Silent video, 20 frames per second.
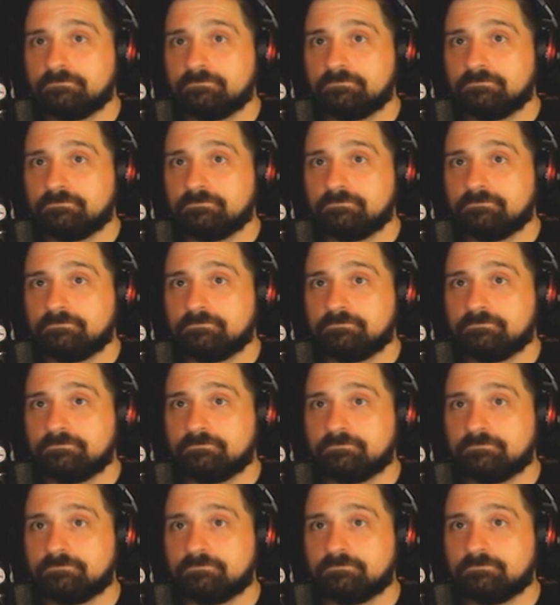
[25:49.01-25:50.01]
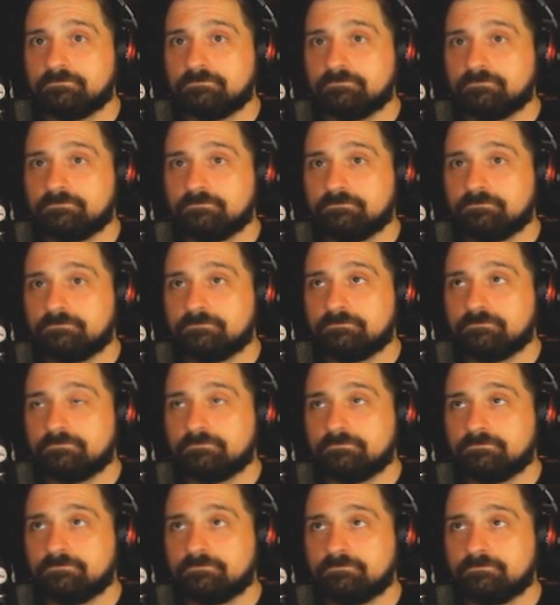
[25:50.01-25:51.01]

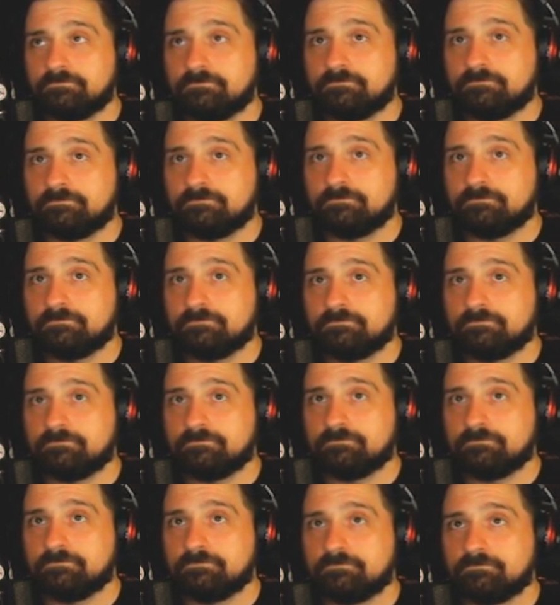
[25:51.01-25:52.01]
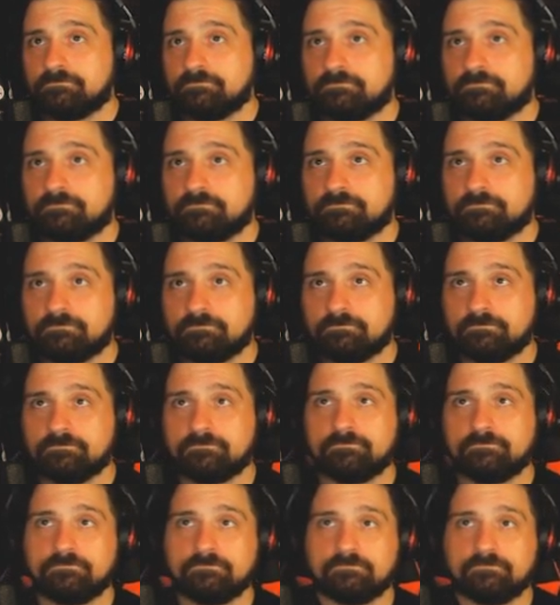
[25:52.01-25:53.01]

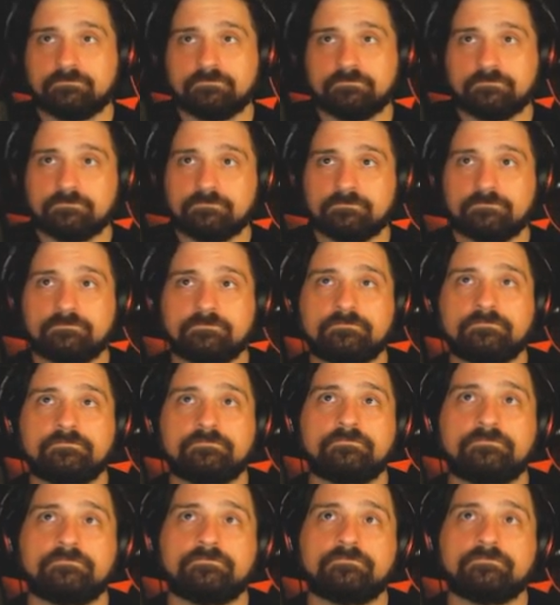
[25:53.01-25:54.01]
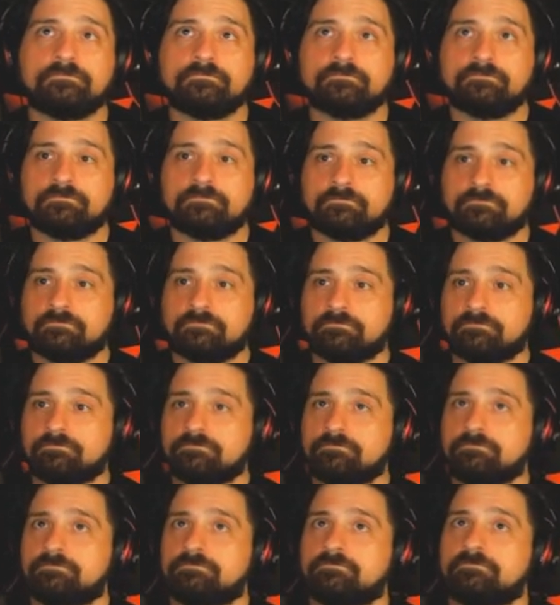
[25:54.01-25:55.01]

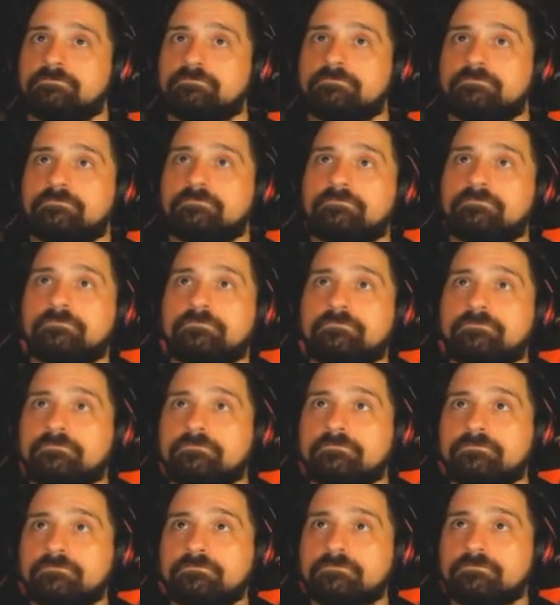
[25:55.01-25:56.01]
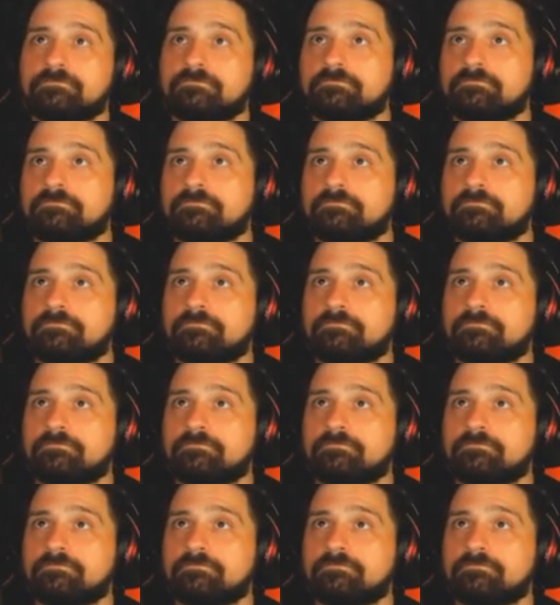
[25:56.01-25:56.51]
(not speaking)